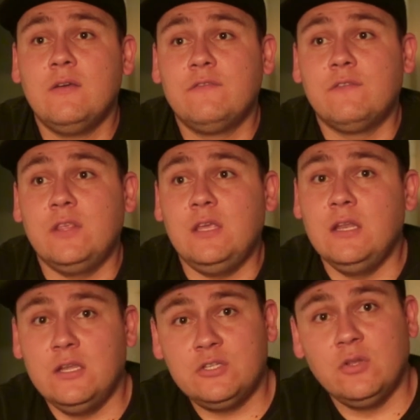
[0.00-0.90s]
for the
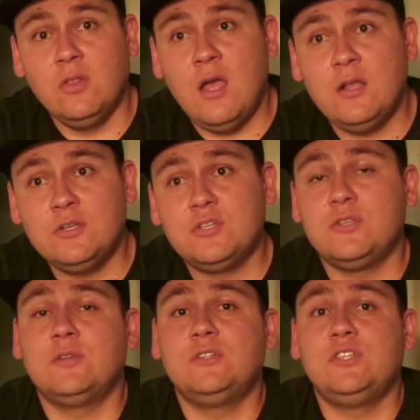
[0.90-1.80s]
initial launch,
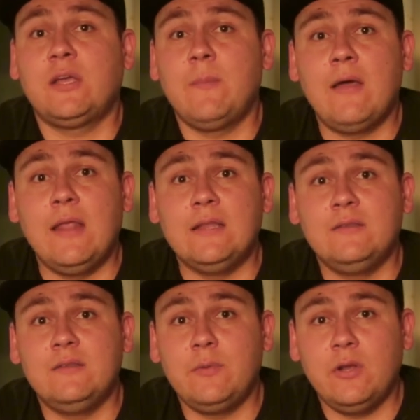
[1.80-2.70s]
so check them out at
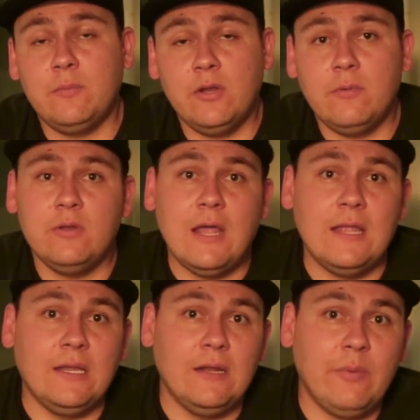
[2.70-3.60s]

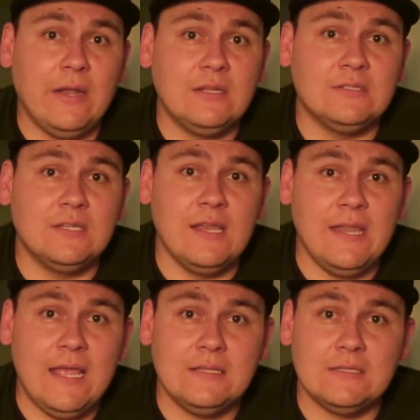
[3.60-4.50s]

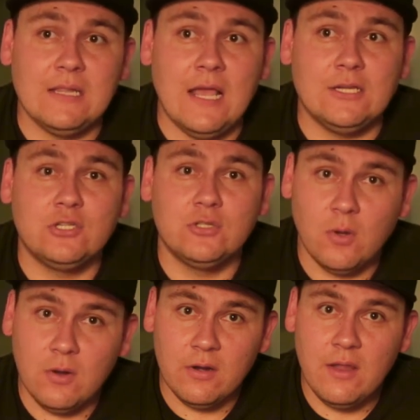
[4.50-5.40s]

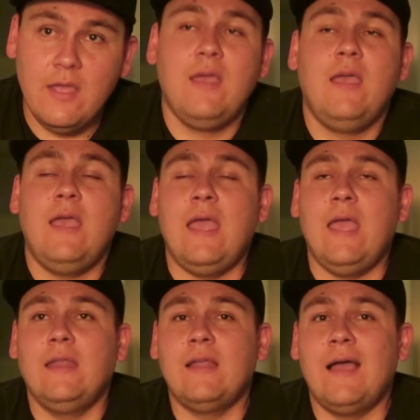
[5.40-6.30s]
www.davidpennington.net/store,
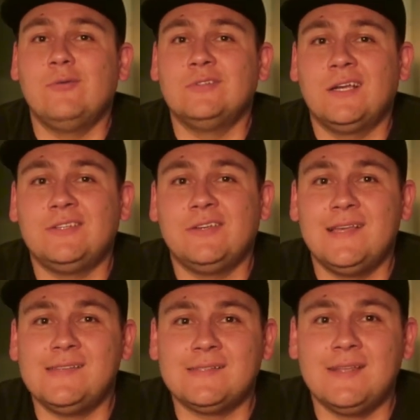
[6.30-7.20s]
and I will talk to you
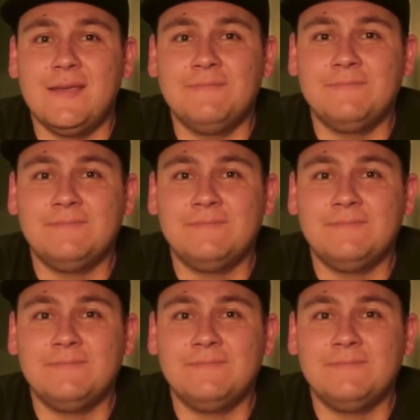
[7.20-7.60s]
guys next time.